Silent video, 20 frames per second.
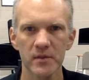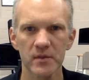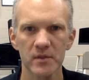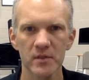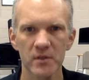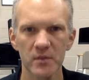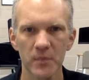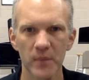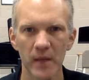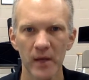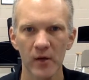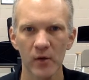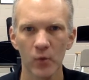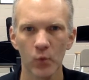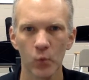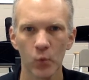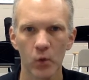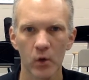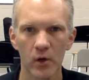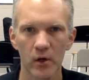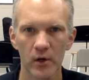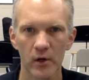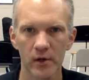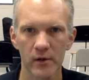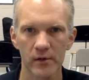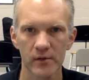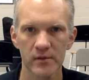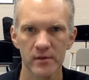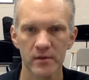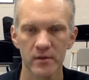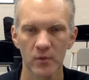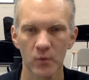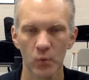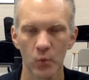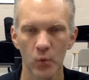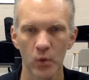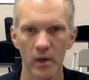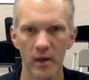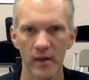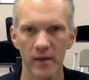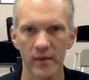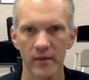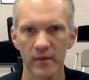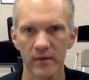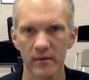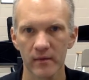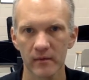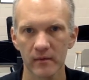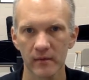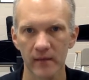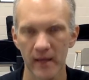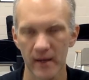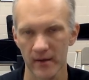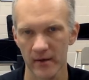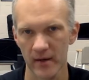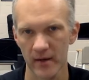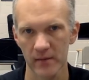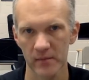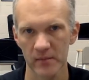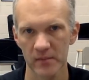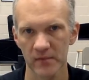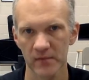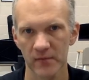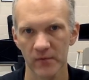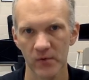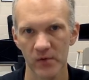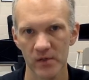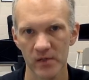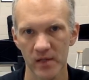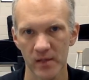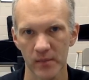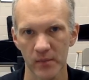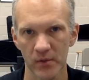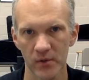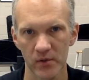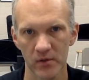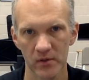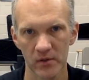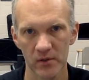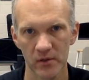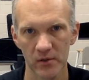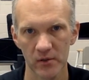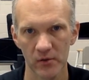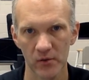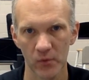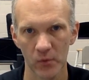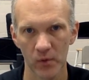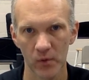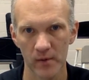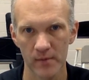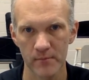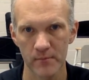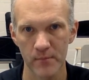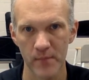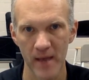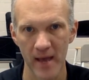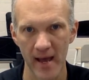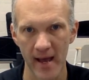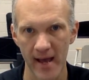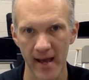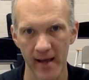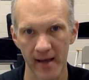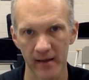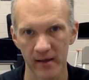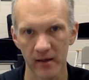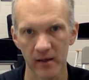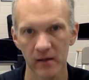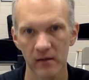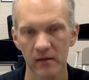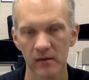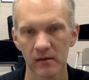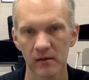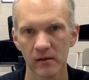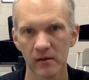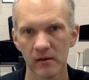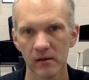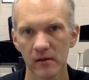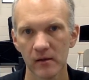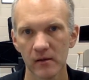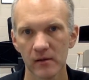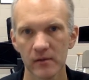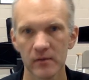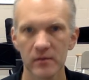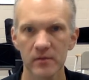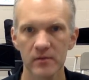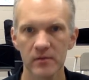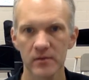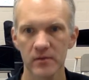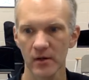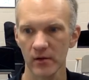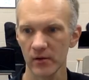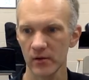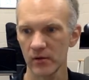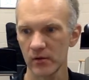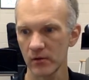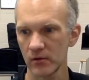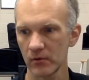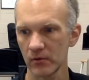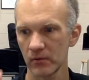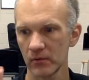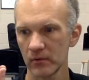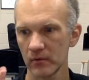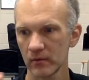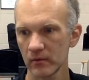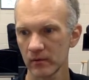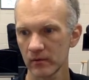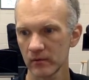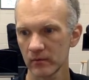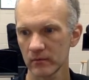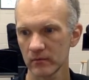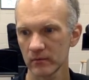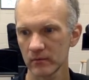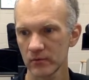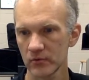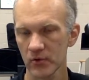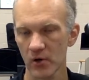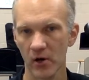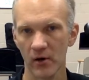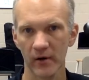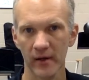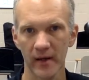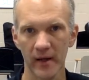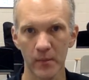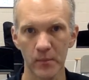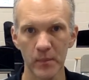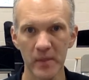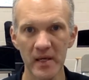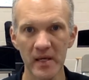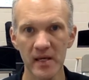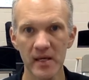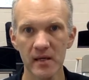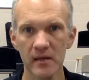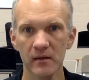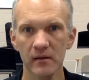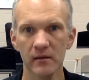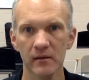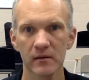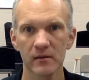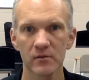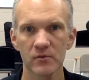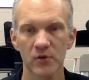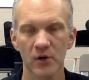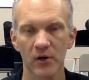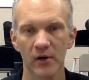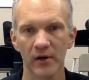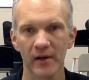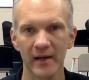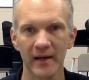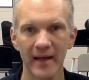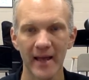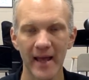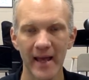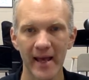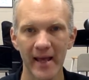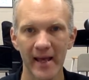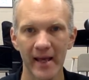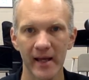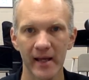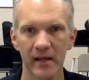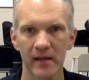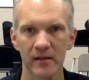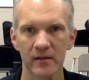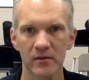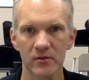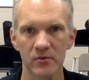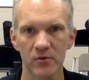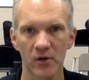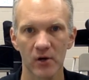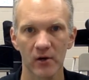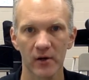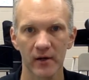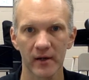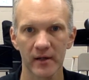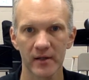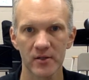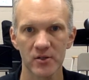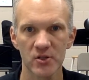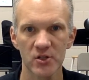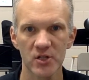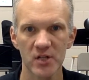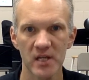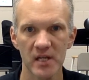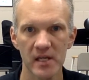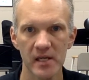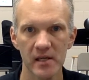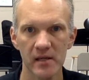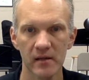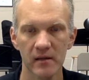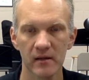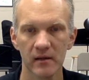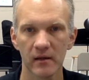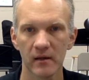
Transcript: to spell words with letter names. For example, you could do the word bag. So you draw in a B, draw in an A, draw in a G,